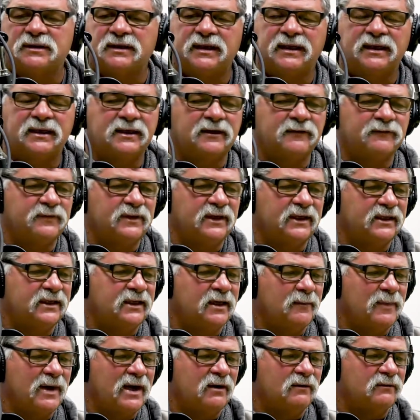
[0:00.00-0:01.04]
And if they'd
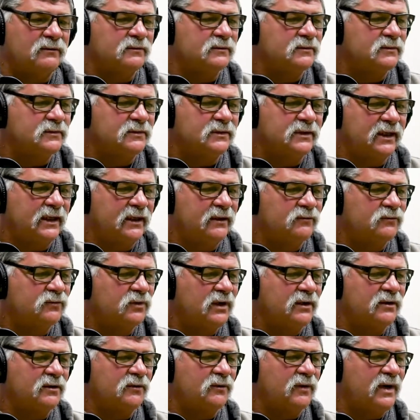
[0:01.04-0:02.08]
come out and
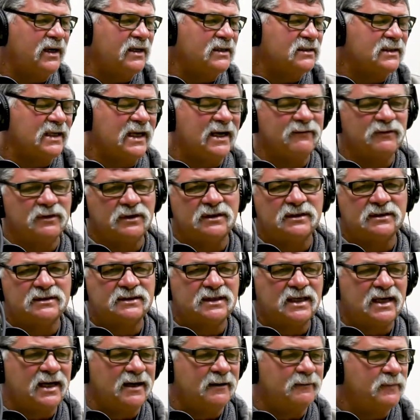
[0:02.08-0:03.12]
run the race, have a good
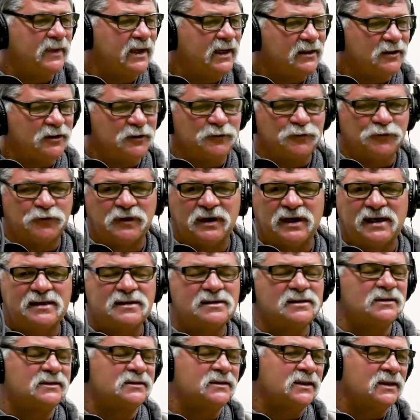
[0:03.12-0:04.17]
time, make new
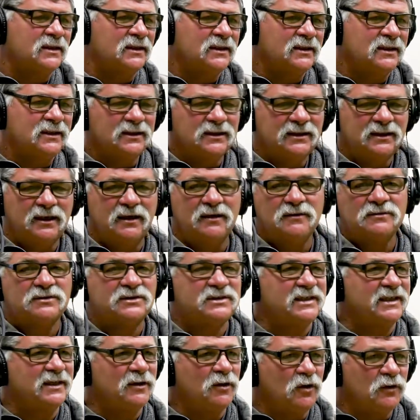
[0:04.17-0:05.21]
friends,
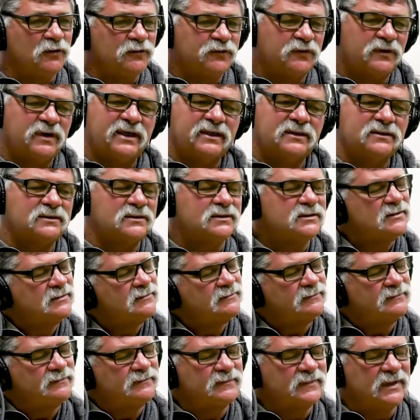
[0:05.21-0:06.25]
see old
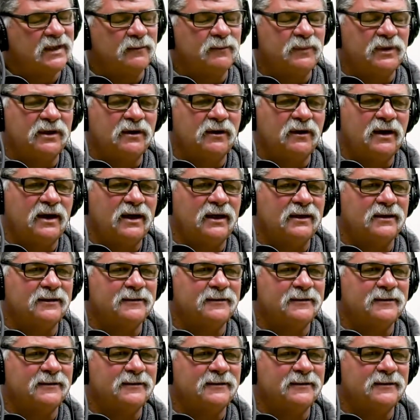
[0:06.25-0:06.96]
friends, that'd be great.